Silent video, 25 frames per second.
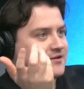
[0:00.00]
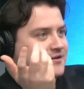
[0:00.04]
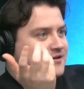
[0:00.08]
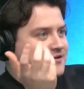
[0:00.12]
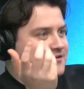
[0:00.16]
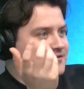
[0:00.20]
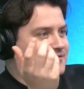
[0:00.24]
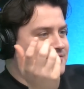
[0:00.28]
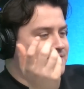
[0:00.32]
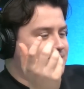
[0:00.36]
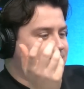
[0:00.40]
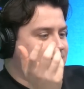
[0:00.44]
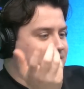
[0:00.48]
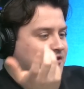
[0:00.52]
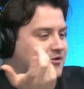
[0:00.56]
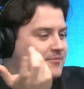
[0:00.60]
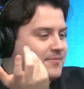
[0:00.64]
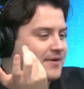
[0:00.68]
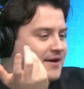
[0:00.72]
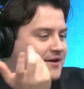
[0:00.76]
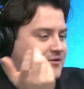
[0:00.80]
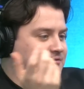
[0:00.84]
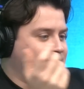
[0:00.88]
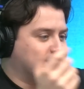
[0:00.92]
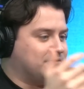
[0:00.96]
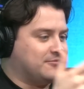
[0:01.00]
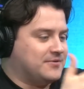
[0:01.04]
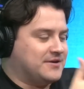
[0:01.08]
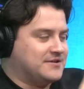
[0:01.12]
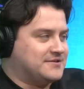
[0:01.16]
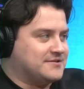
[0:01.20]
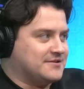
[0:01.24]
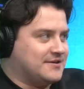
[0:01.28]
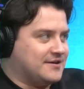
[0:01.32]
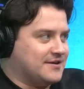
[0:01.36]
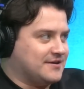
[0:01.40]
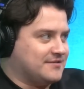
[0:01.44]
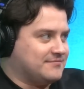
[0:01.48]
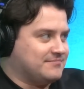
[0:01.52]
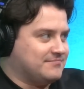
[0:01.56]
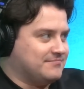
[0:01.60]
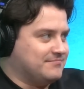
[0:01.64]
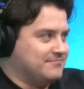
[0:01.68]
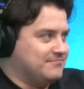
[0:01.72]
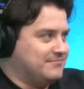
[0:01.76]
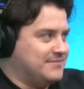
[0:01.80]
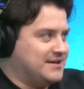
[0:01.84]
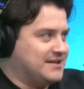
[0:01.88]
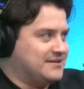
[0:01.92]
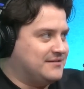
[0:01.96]
Like, you can go back all the way to like
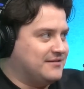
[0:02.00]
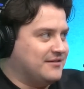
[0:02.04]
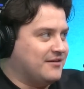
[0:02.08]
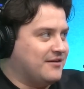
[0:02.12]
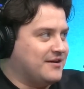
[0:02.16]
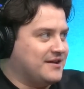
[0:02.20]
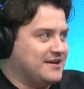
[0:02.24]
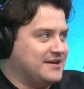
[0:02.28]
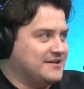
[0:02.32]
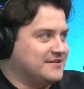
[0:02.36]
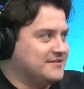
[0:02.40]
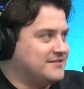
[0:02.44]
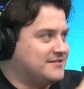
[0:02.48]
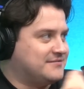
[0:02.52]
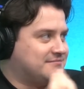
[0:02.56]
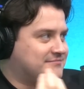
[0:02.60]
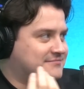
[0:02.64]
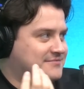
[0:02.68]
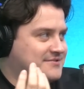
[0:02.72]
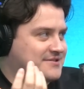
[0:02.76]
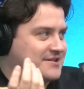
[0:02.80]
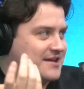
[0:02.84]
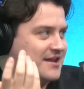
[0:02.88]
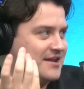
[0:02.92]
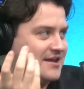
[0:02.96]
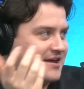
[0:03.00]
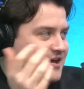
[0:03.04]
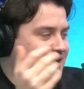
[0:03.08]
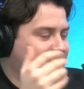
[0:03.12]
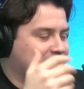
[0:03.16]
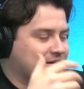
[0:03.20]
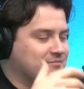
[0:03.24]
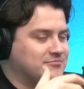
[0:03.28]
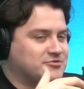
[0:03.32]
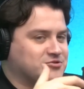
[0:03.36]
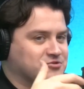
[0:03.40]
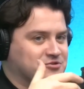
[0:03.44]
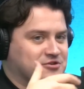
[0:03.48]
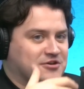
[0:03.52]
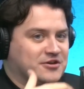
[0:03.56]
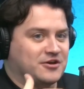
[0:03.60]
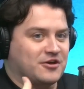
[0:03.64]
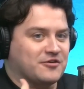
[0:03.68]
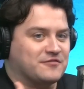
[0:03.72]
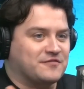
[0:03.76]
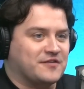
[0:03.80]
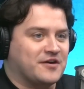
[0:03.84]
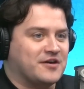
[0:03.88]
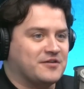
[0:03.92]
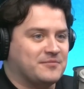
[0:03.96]
mid-90s Serie A. I'm sure you can
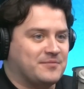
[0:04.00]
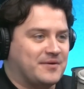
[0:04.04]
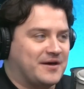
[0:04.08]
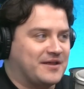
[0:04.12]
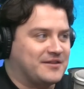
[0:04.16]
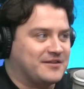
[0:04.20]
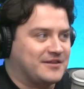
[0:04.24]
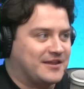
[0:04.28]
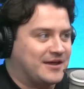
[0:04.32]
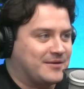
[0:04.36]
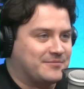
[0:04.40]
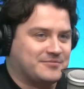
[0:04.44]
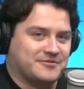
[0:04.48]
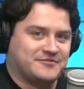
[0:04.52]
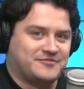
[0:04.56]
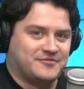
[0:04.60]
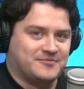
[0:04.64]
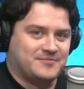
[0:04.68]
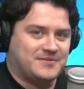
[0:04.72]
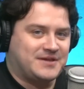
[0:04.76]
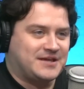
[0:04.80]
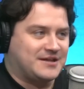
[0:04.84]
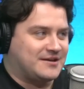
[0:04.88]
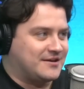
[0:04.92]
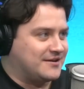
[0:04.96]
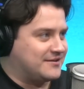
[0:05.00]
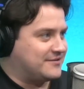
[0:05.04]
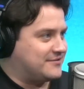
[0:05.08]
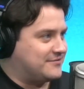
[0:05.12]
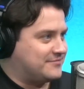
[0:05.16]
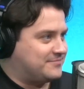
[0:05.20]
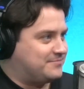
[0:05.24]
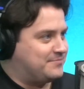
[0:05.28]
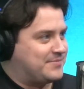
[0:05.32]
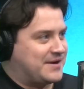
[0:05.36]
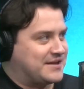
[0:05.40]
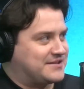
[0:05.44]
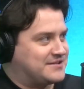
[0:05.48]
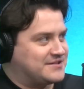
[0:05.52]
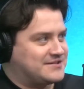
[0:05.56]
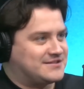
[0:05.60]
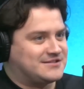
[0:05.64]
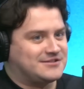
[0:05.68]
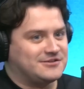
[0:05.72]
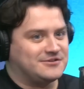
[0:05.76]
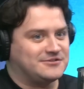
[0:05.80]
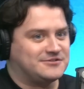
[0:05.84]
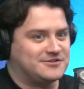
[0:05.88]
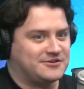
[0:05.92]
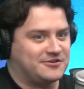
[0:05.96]
go further back than that. But for me, like
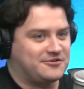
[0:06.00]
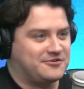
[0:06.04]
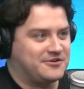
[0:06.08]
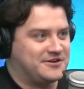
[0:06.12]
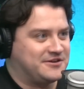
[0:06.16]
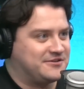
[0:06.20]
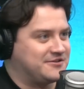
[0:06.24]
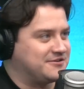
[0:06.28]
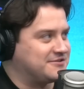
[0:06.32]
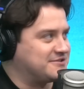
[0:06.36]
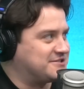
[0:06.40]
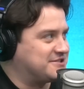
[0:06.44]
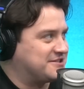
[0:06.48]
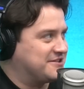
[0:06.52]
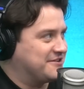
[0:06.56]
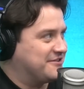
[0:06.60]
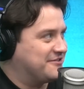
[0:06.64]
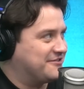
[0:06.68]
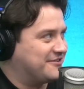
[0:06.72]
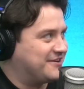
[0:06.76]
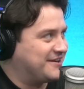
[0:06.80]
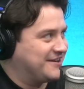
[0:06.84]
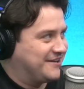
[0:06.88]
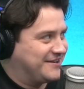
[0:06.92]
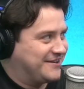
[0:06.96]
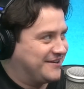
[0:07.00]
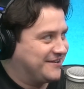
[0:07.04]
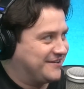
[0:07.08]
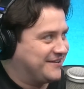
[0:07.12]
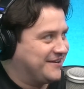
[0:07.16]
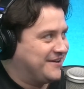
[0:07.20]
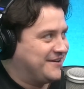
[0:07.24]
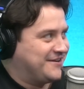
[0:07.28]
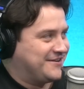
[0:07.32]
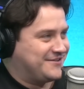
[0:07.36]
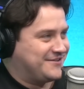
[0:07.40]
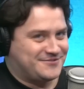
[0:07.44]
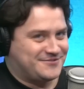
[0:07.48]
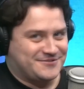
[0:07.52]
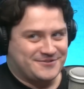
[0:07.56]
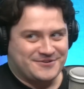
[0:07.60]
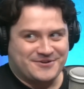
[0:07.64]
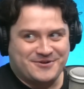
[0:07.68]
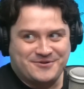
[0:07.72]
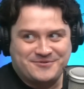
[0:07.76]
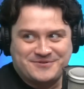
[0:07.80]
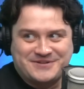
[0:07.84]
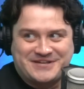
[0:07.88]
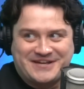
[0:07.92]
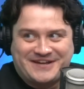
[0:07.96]
Batistuta, Rui Costa, right? Like,
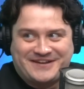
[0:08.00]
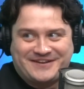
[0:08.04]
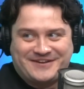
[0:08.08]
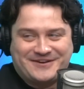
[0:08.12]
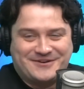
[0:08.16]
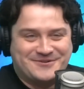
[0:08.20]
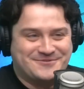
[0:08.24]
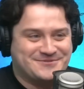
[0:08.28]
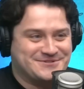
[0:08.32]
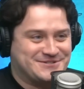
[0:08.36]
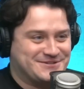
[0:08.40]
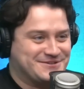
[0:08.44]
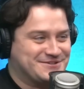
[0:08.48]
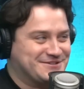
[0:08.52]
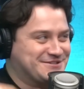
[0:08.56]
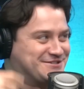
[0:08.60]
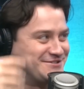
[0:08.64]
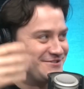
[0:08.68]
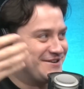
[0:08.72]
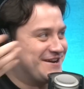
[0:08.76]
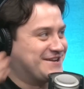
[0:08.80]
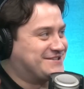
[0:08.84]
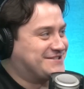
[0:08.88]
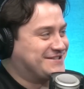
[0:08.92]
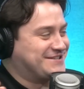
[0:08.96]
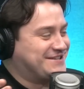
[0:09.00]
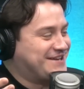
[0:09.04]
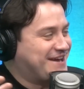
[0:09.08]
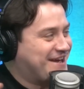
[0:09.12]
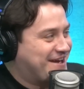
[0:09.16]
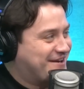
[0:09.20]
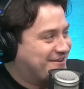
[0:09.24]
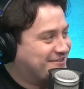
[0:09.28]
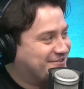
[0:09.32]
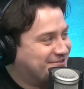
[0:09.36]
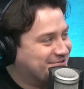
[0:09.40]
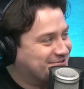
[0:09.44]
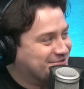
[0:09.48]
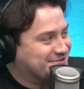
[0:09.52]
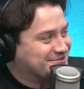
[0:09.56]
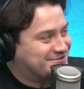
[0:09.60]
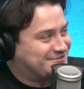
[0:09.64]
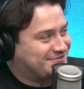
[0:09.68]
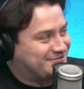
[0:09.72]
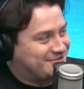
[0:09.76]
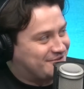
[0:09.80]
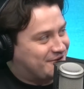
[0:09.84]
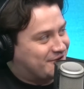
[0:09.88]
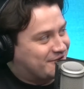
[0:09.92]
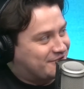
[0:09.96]
who was doing the stretching? Yeah, of course.
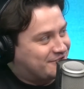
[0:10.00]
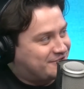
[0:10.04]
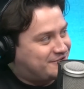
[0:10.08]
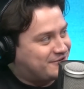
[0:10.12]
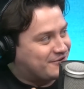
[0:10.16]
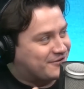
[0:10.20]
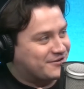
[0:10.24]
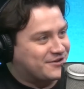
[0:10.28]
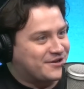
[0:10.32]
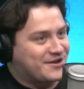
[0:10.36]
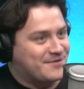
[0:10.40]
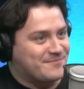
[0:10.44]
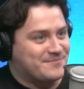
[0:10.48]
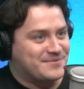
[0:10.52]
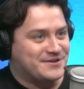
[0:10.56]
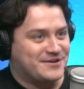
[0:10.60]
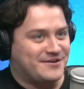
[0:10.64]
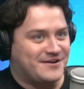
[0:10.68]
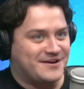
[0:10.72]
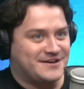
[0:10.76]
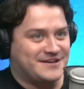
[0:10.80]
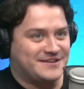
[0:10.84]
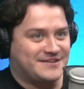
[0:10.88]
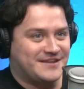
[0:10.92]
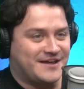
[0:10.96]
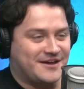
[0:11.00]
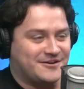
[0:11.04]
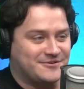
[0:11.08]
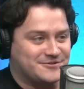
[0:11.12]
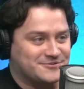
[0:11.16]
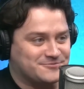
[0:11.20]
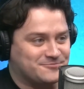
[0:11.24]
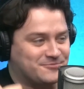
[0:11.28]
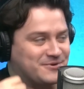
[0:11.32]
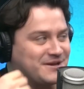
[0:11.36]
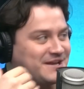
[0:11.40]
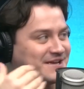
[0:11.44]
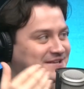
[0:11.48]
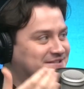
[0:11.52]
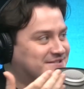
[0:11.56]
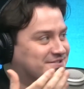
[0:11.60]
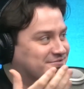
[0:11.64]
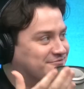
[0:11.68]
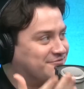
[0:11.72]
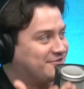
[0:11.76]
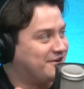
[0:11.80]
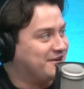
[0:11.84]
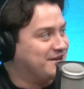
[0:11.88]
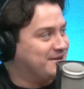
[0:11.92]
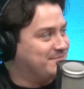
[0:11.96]
You got number 9 in there who's willing
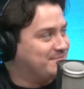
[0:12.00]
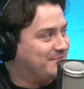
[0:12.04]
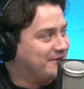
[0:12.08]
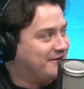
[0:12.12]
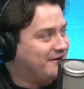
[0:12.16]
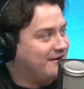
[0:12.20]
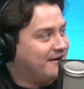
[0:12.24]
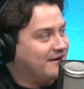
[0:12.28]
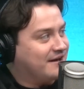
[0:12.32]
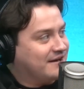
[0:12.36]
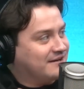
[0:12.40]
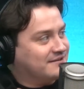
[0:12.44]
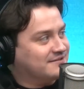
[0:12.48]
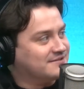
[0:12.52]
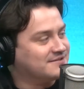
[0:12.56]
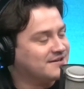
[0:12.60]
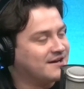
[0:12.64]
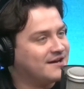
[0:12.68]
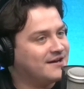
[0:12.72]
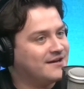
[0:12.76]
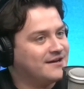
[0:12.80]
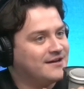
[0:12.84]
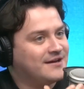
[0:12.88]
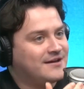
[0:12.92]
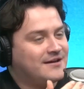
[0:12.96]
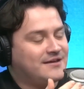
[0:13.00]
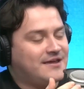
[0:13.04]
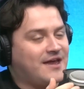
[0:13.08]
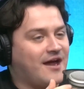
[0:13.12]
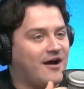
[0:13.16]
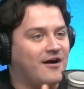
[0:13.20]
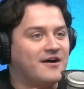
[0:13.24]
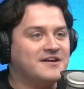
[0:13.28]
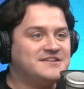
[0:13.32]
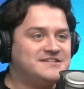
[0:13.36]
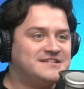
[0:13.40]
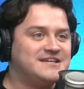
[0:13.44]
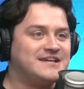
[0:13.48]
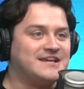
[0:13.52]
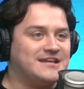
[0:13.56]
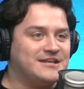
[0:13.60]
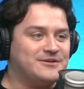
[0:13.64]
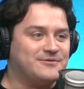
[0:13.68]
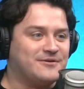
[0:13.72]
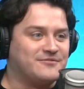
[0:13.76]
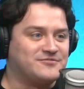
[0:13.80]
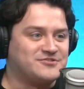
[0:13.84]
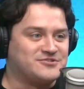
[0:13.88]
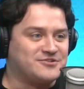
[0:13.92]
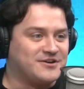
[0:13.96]
to run in behind. Yeah, ideally
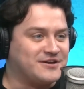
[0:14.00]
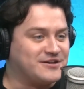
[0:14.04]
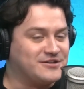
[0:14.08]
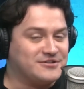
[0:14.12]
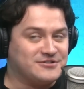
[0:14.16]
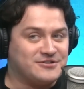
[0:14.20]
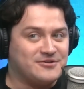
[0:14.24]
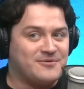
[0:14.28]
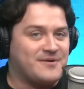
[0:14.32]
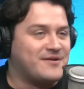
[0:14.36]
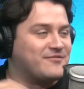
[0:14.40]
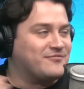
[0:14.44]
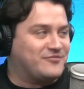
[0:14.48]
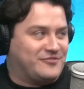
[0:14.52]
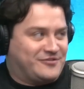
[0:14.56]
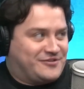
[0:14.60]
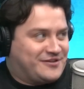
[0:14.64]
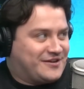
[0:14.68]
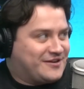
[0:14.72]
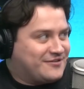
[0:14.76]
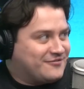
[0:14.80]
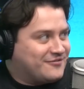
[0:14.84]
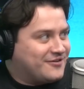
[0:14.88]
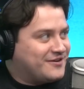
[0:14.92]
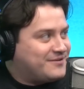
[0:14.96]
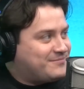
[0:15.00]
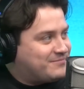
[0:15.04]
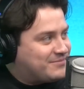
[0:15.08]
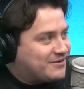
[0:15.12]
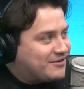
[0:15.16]
you have a striker who can do everything, right?